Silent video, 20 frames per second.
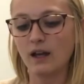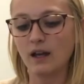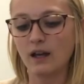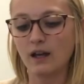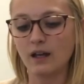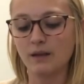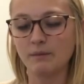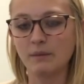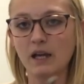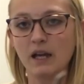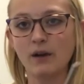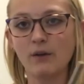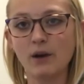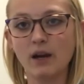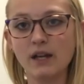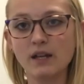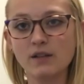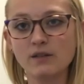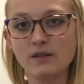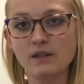how
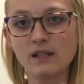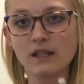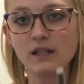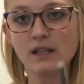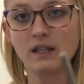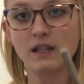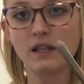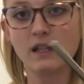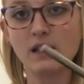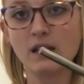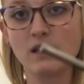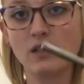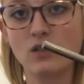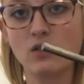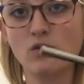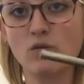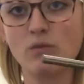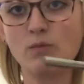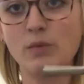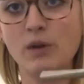I use it is
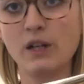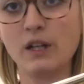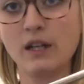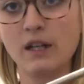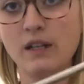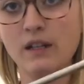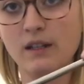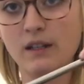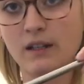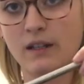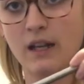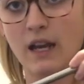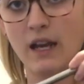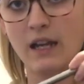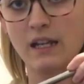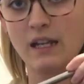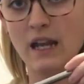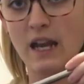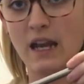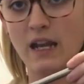you put it
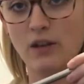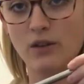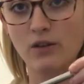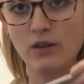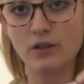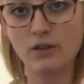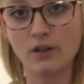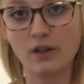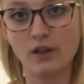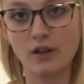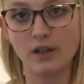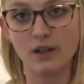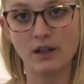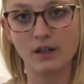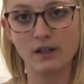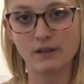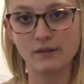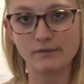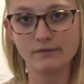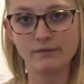at an angle
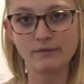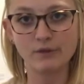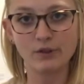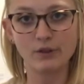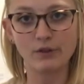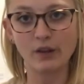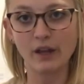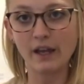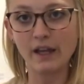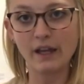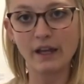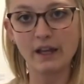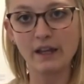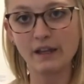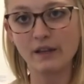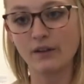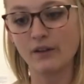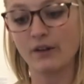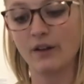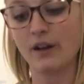on your
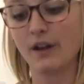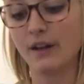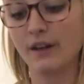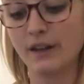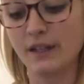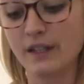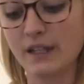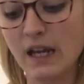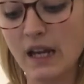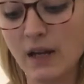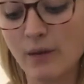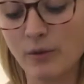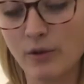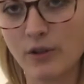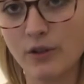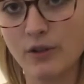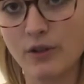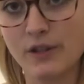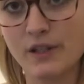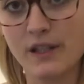leg or on the
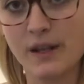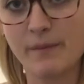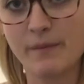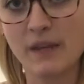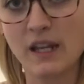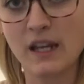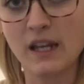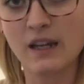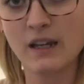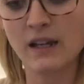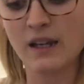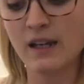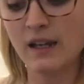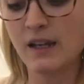table or something